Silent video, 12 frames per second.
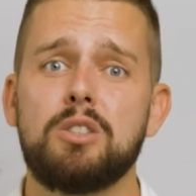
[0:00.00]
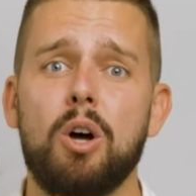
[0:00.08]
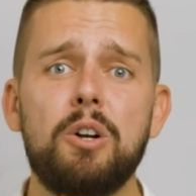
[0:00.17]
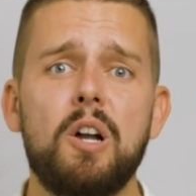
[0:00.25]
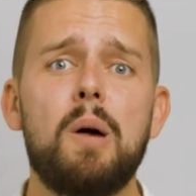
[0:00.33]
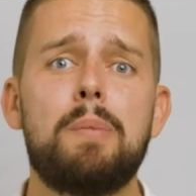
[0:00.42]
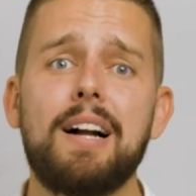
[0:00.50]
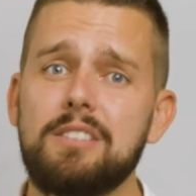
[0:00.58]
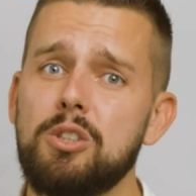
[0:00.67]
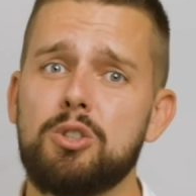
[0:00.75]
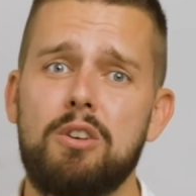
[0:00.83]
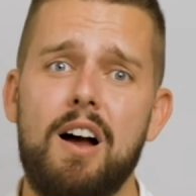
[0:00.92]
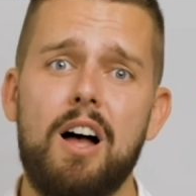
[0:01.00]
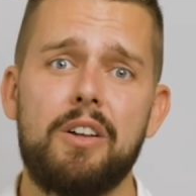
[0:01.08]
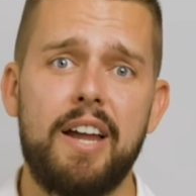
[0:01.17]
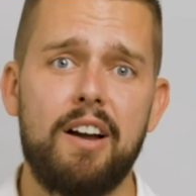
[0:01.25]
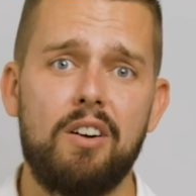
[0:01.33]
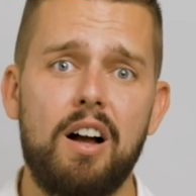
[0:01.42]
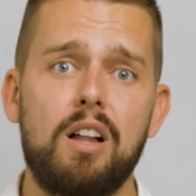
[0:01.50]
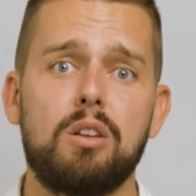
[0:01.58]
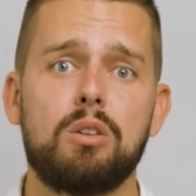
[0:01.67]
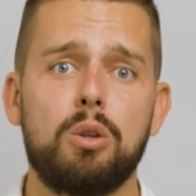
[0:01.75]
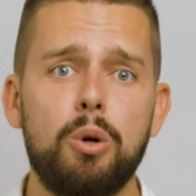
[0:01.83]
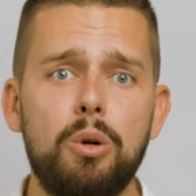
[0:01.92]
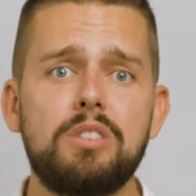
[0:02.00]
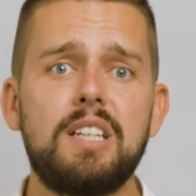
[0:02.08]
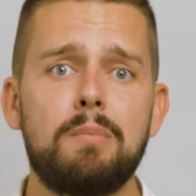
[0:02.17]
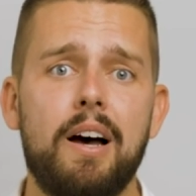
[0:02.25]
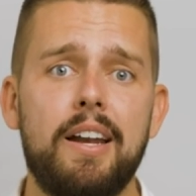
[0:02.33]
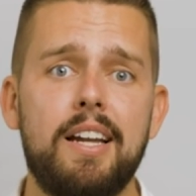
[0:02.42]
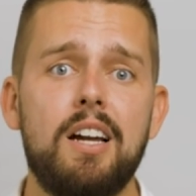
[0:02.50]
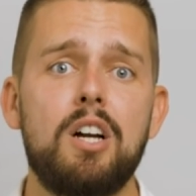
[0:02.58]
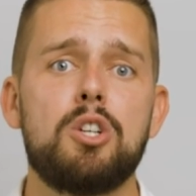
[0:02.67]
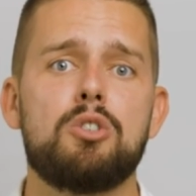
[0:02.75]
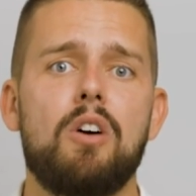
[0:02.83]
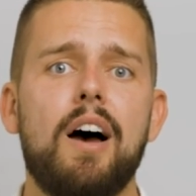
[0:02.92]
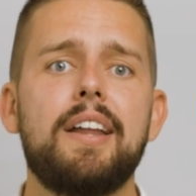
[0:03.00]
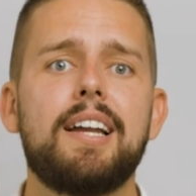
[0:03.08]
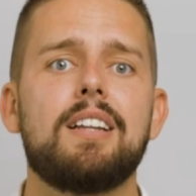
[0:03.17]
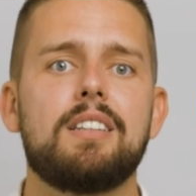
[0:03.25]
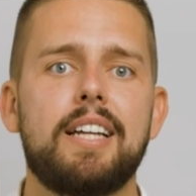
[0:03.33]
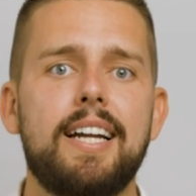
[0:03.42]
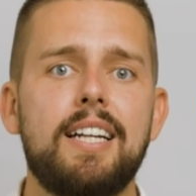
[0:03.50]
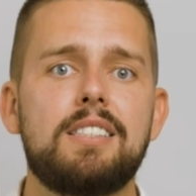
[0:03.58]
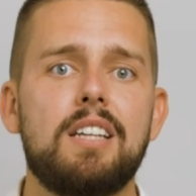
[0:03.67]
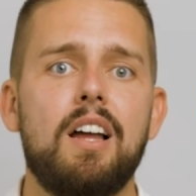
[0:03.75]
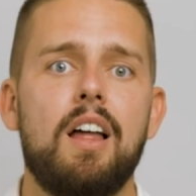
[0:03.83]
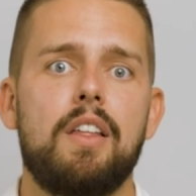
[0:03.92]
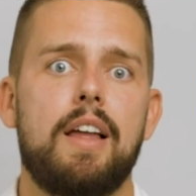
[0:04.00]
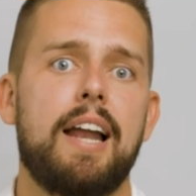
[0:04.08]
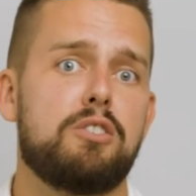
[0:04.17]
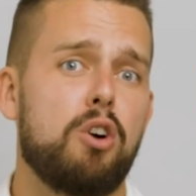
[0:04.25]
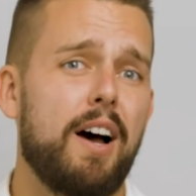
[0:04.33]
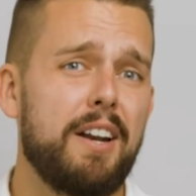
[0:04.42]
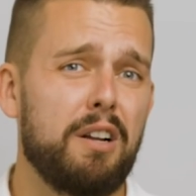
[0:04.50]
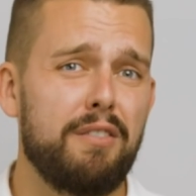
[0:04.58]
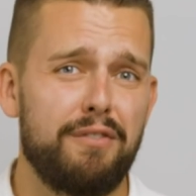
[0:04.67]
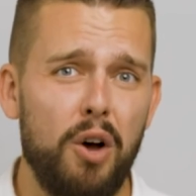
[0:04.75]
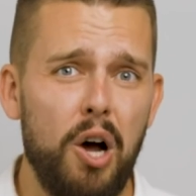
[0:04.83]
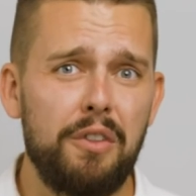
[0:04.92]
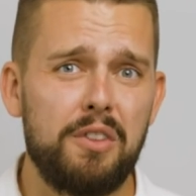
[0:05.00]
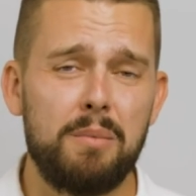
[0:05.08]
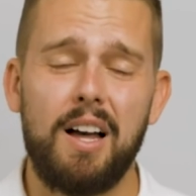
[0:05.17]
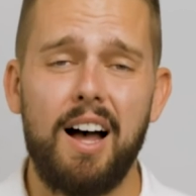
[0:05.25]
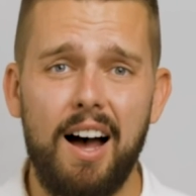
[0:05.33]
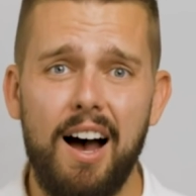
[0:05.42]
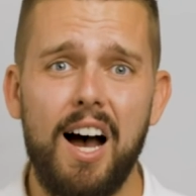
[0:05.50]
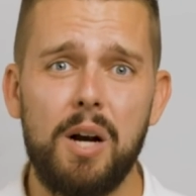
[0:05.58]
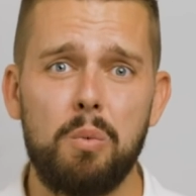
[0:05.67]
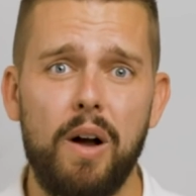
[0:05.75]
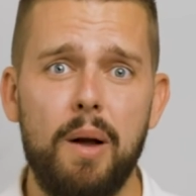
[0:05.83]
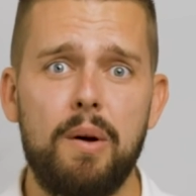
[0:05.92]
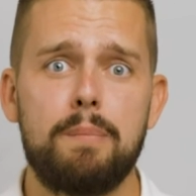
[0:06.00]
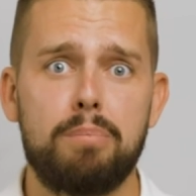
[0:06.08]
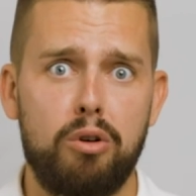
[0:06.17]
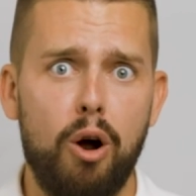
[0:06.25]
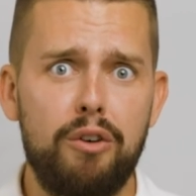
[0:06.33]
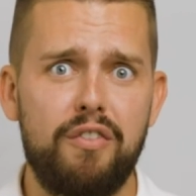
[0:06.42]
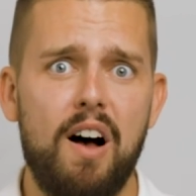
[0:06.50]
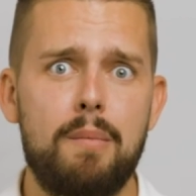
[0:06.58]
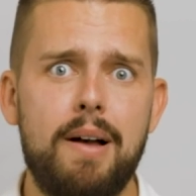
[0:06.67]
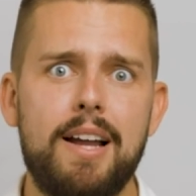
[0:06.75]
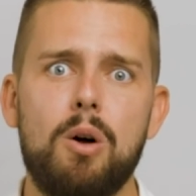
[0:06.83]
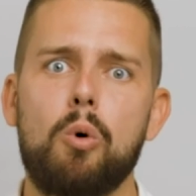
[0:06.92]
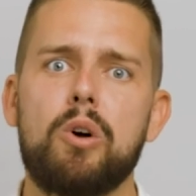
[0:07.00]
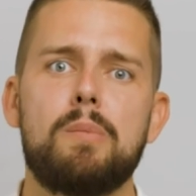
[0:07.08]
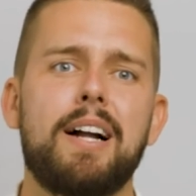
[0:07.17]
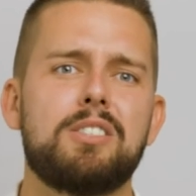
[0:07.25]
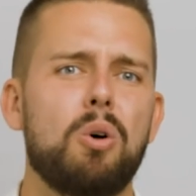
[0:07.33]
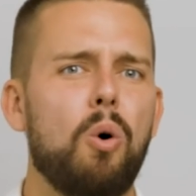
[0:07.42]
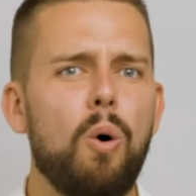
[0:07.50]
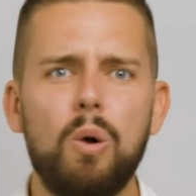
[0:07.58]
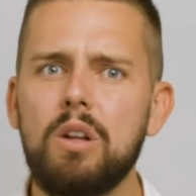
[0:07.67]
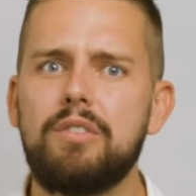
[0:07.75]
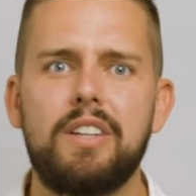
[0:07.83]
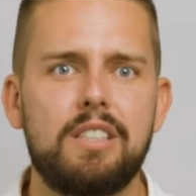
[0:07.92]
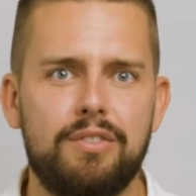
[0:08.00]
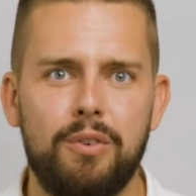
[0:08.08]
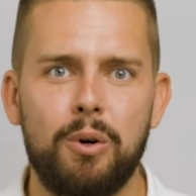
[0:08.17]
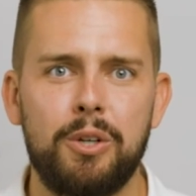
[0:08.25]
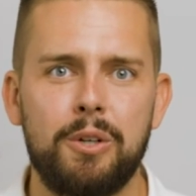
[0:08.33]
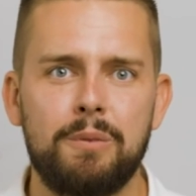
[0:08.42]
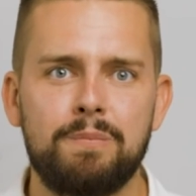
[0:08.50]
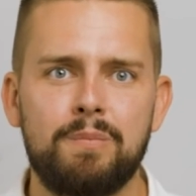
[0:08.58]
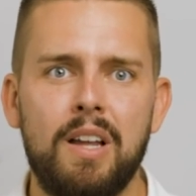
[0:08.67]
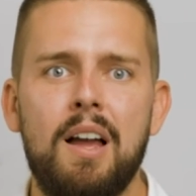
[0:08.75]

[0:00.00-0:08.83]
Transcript: Don't go back to trial and error, losing money, trying to get leads and trying to convert them the hard way when ProfileMate automates all of this for you.